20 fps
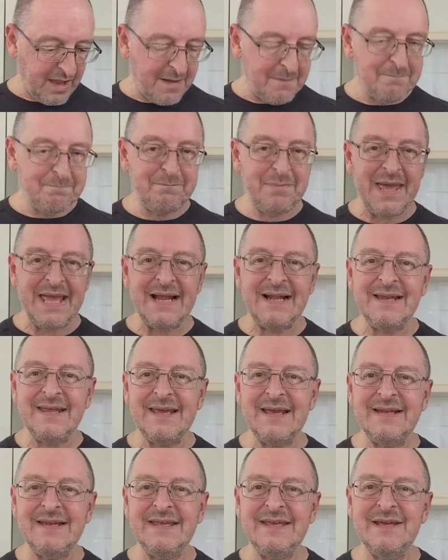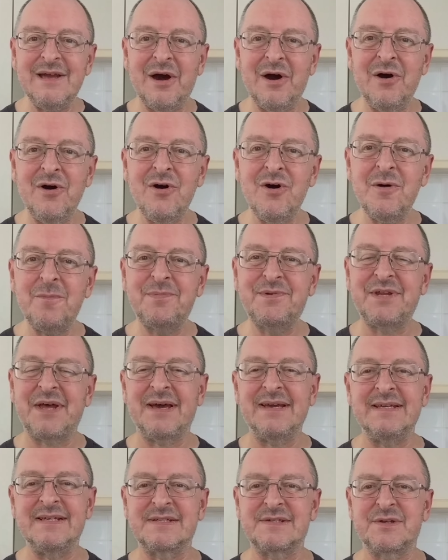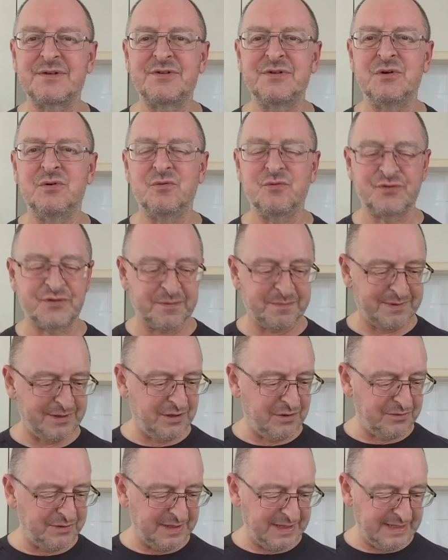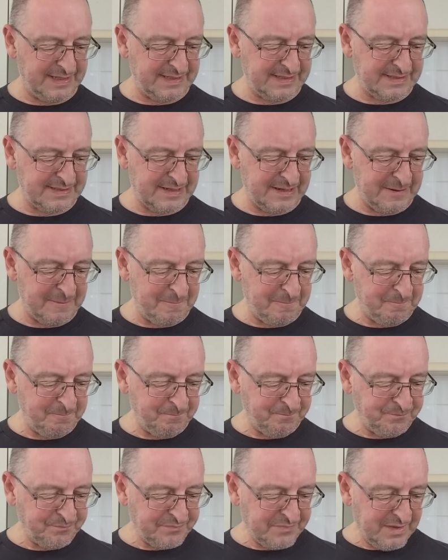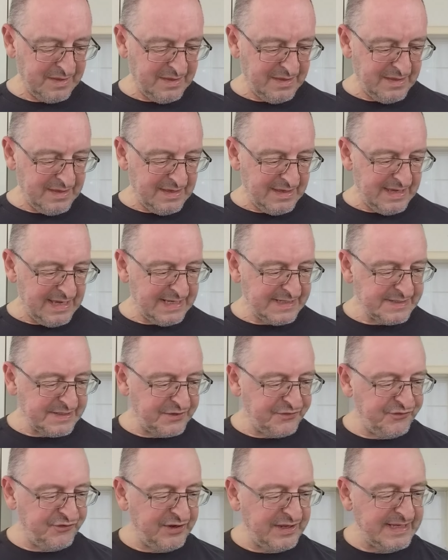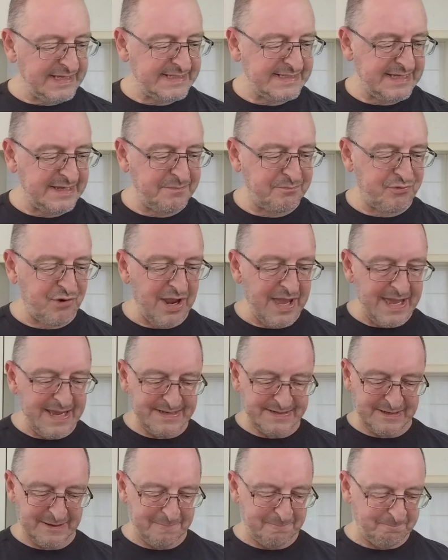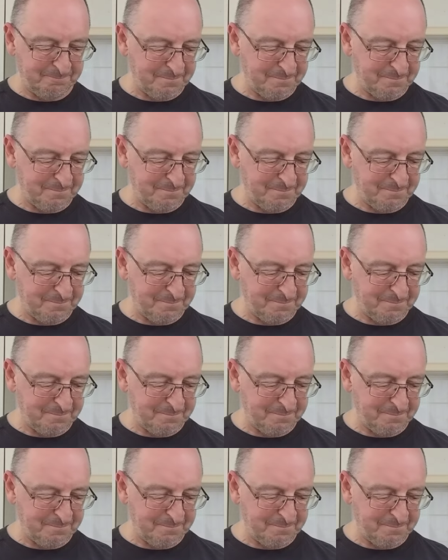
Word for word: And barely any herb taste at all, to be honest. It's a cheesy bread.